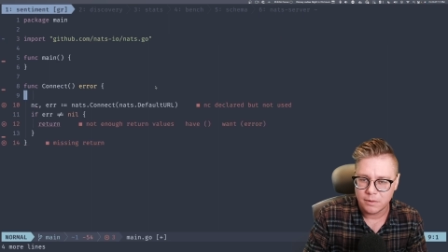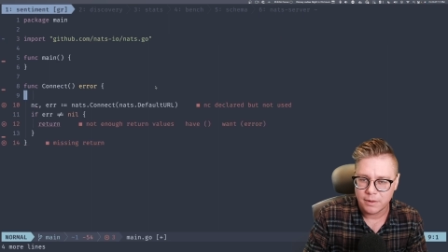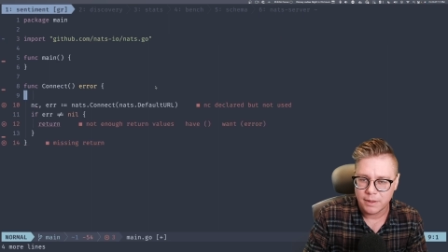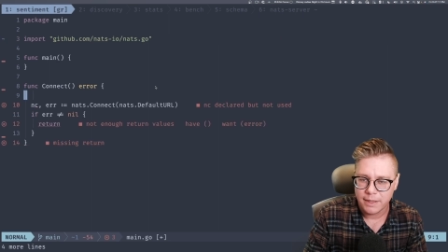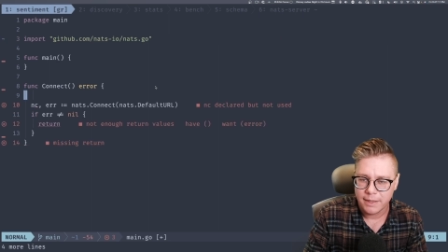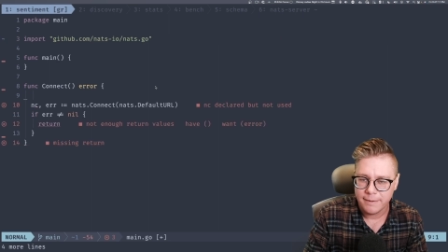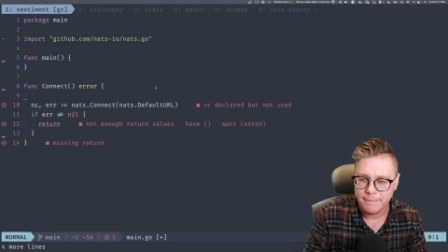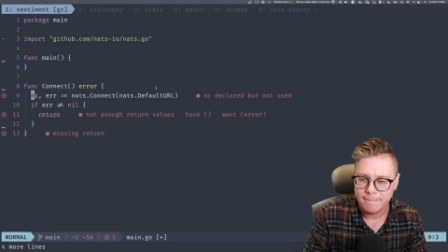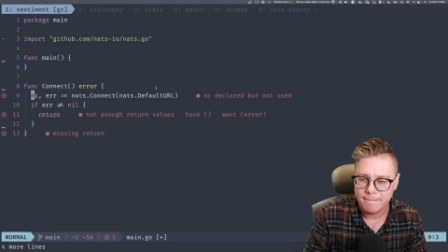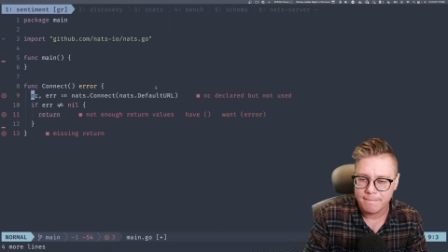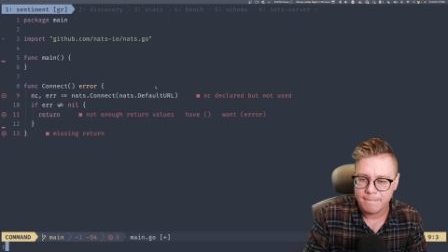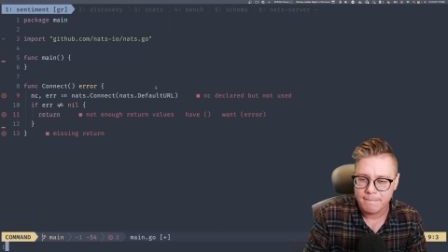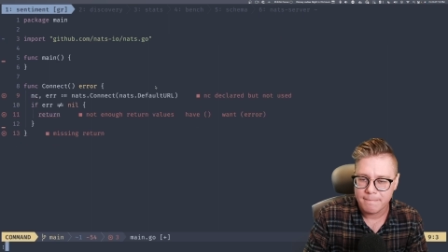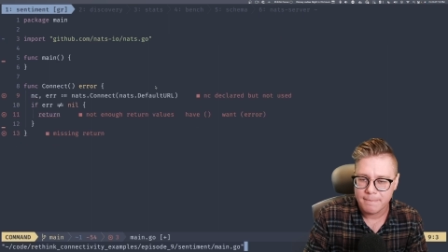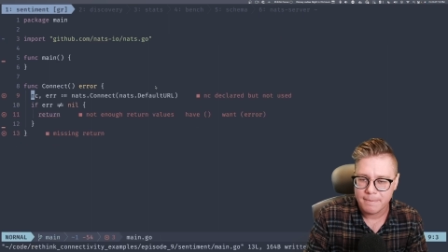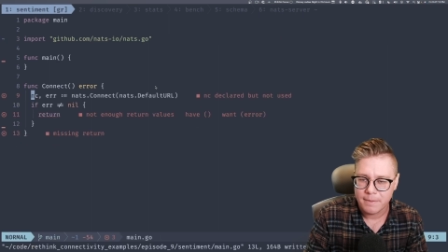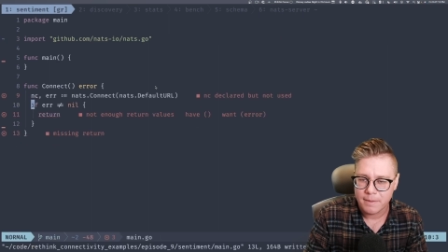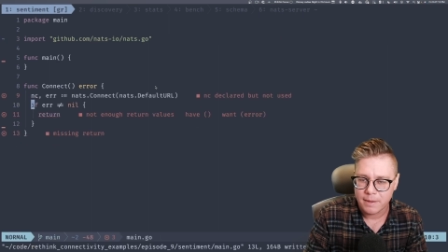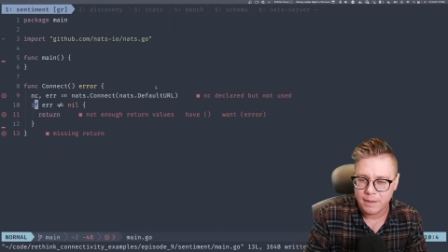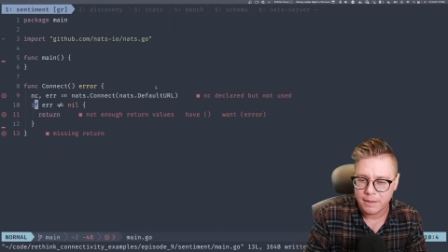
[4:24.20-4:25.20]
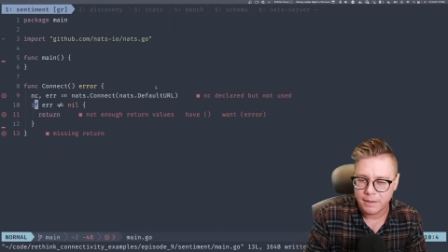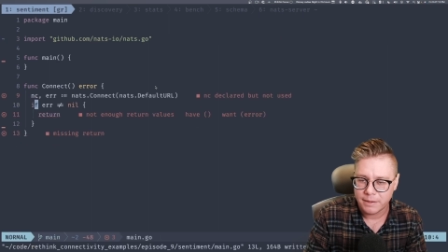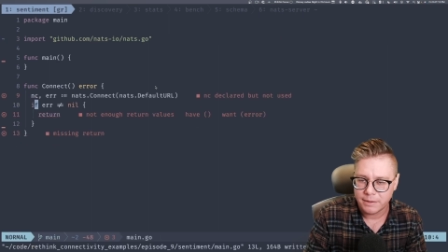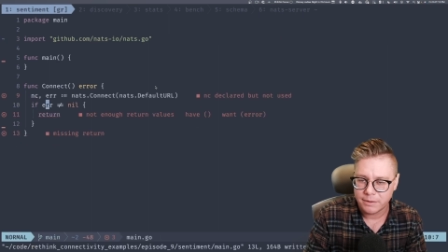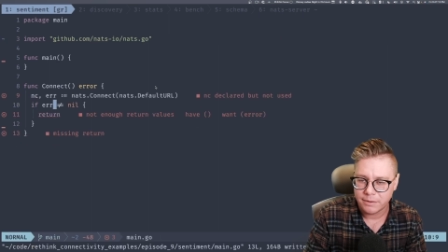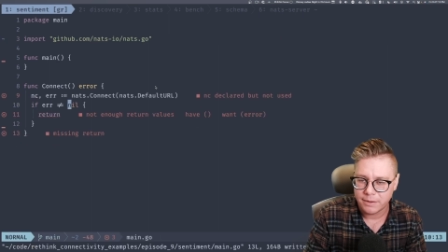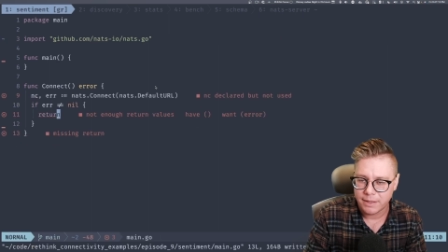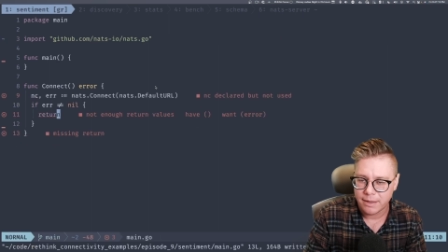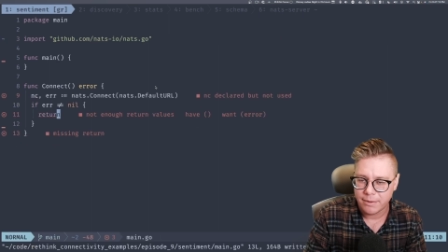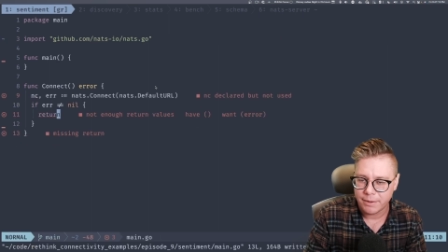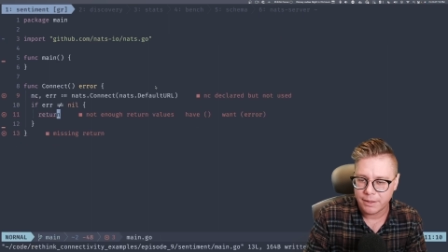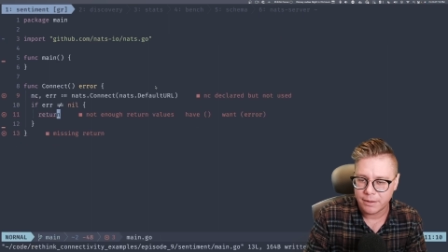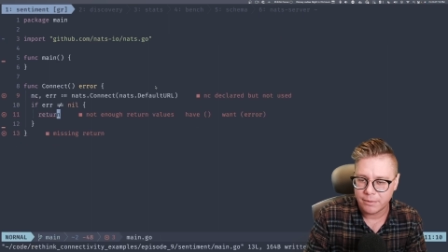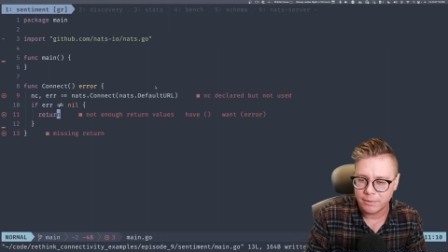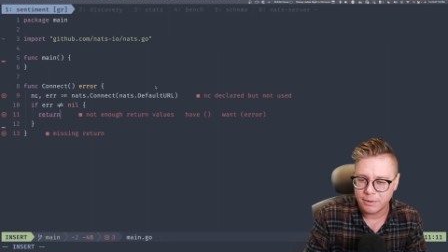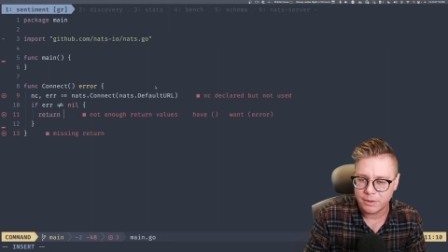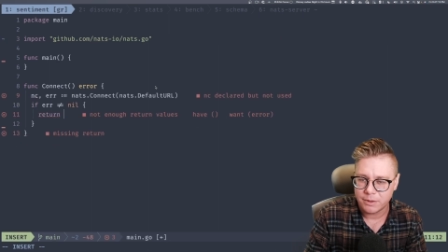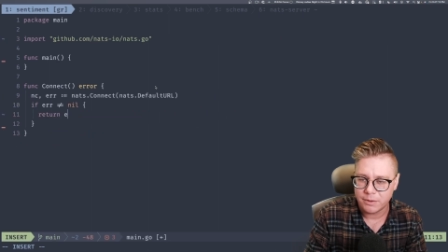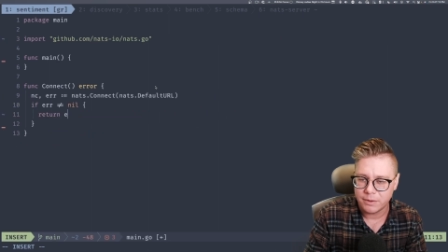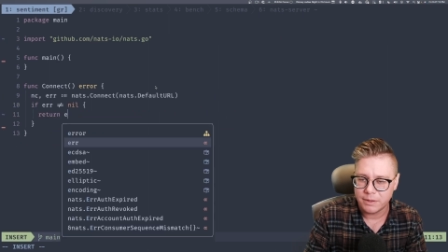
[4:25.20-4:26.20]
Okay, so now we can
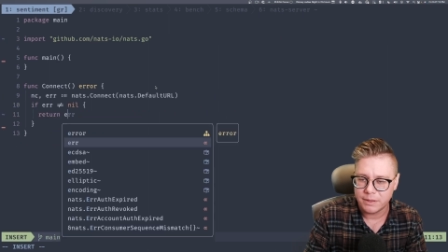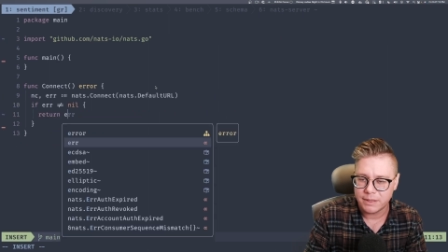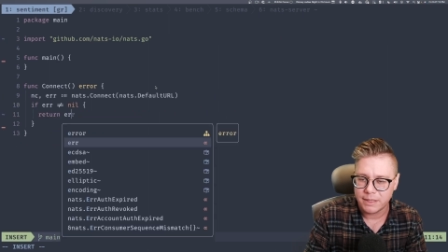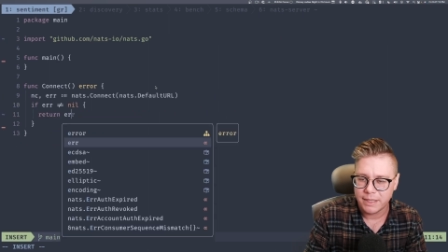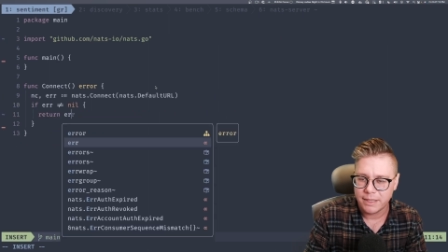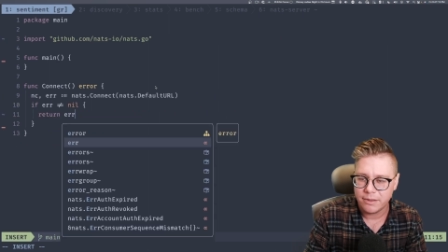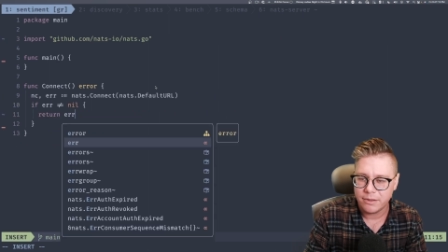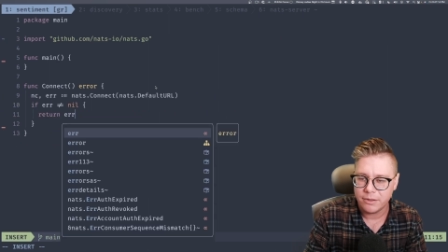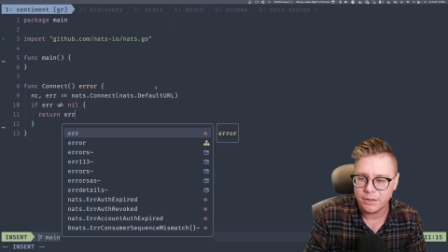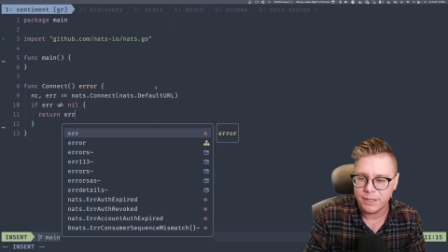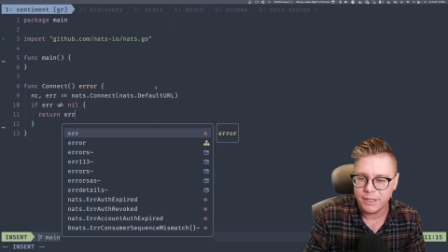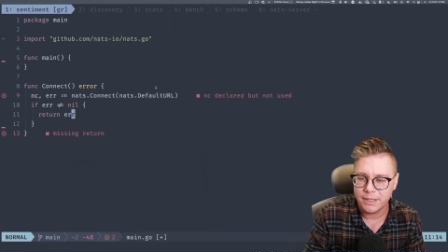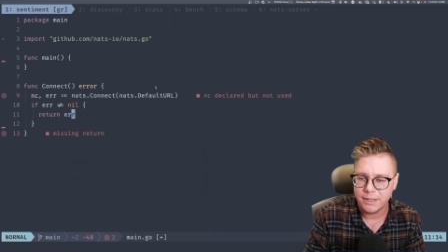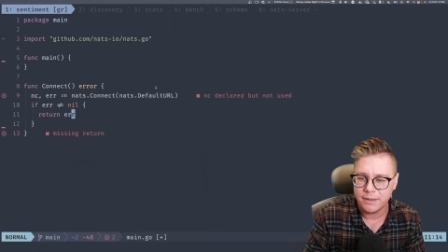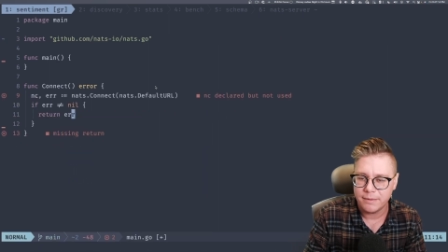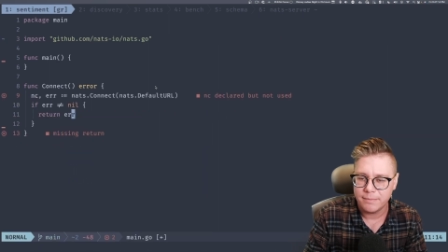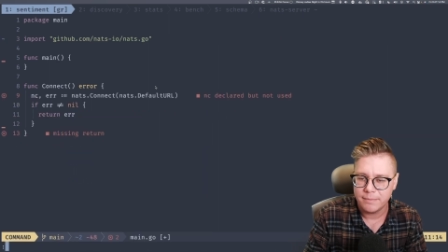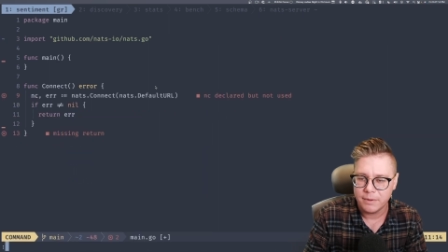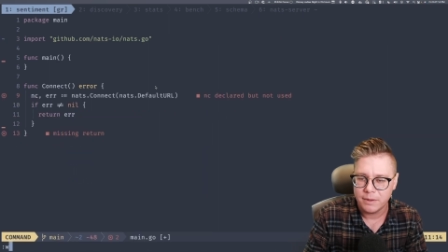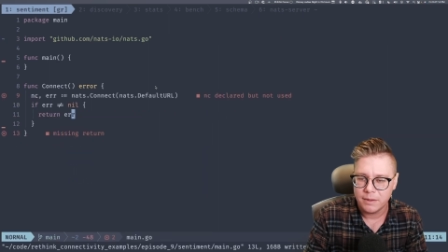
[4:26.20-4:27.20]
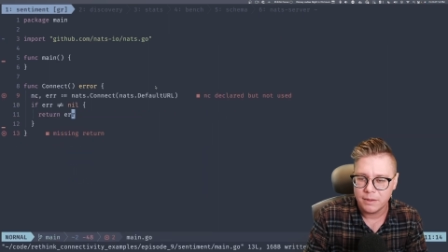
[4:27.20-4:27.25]
return this error here,